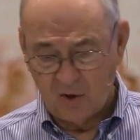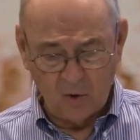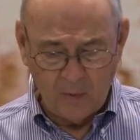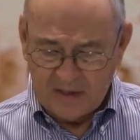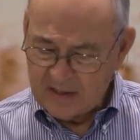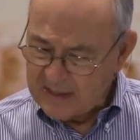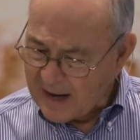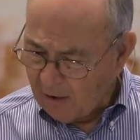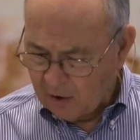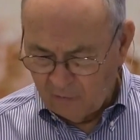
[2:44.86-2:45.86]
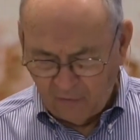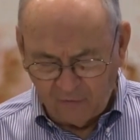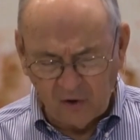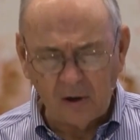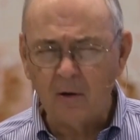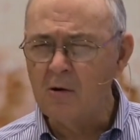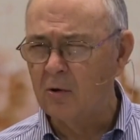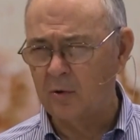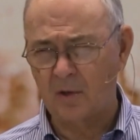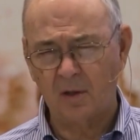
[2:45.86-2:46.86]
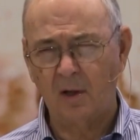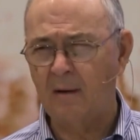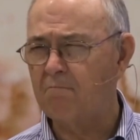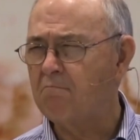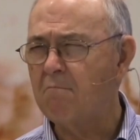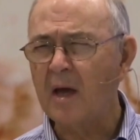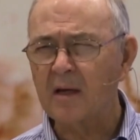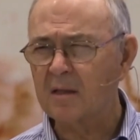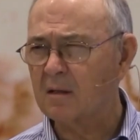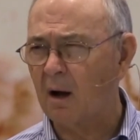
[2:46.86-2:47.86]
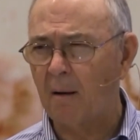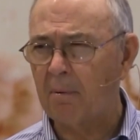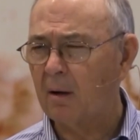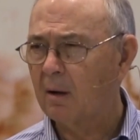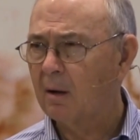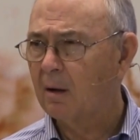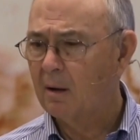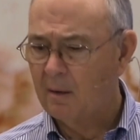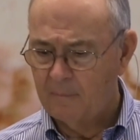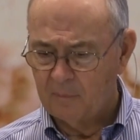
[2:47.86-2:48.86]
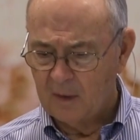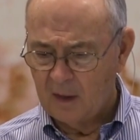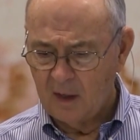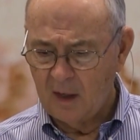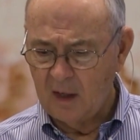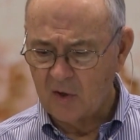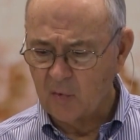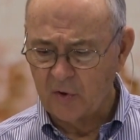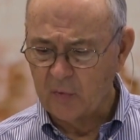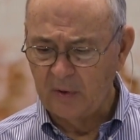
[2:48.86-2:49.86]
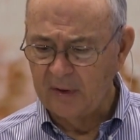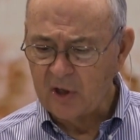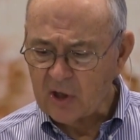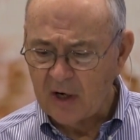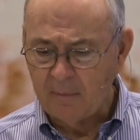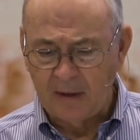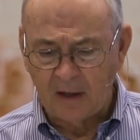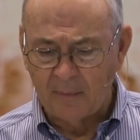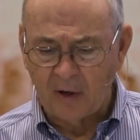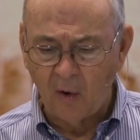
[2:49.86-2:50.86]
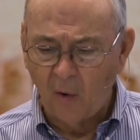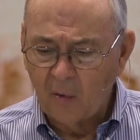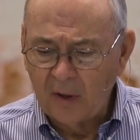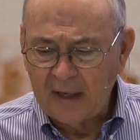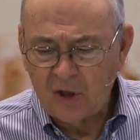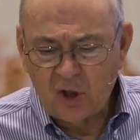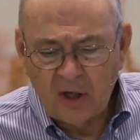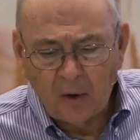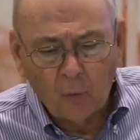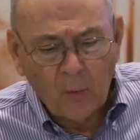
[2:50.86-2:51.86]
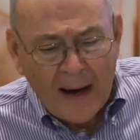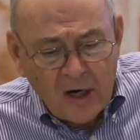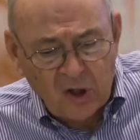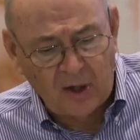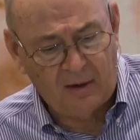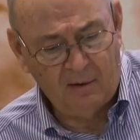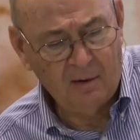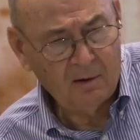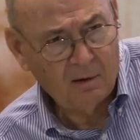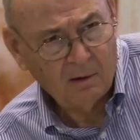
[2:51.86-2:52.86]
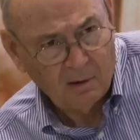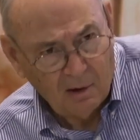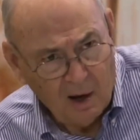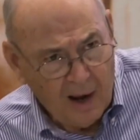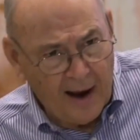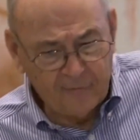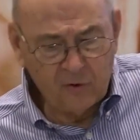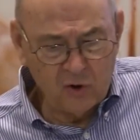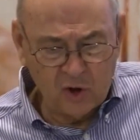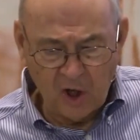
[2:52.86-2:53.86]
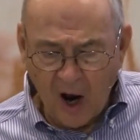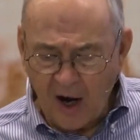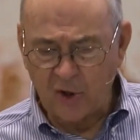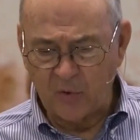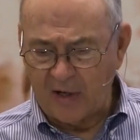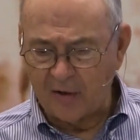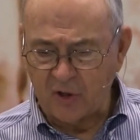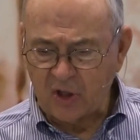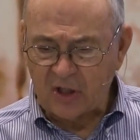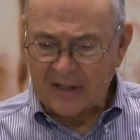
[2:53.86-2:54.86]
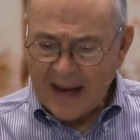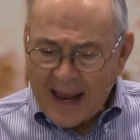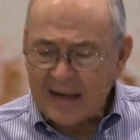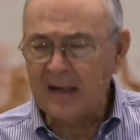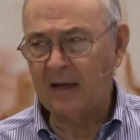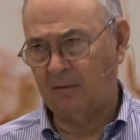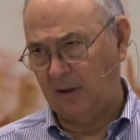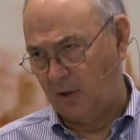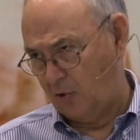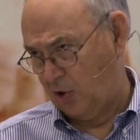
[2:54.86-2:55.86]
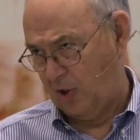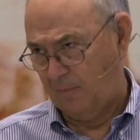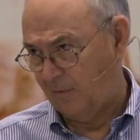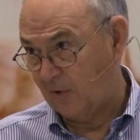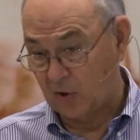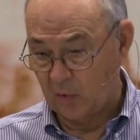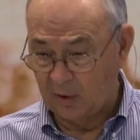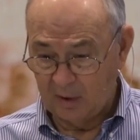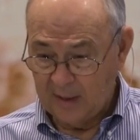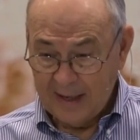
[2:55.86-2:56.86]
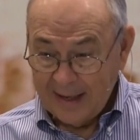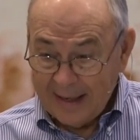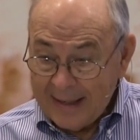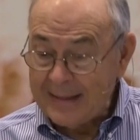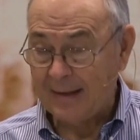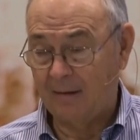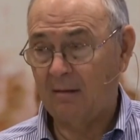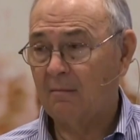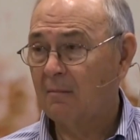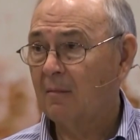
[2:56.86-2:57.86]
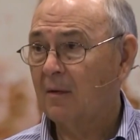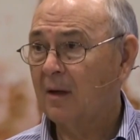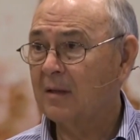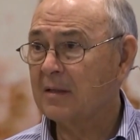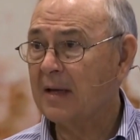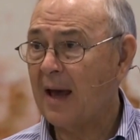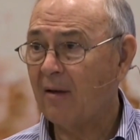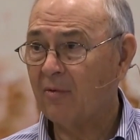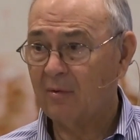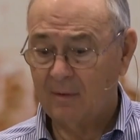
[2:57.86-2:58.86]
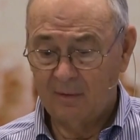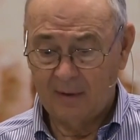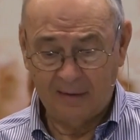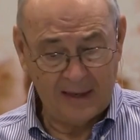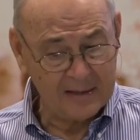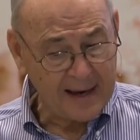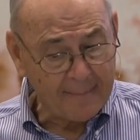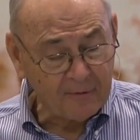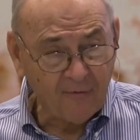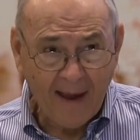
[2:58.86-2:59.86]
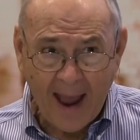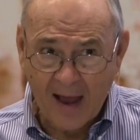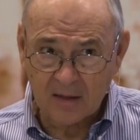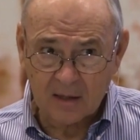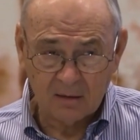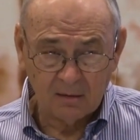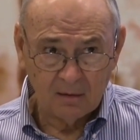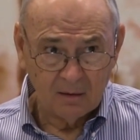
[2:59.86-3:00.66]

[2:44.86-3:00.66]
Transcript: So we see how confused and mixed up Israel's religion had become in only a generation after Joshua's outstanding leadership of Israel ended in his death. Things happen fast.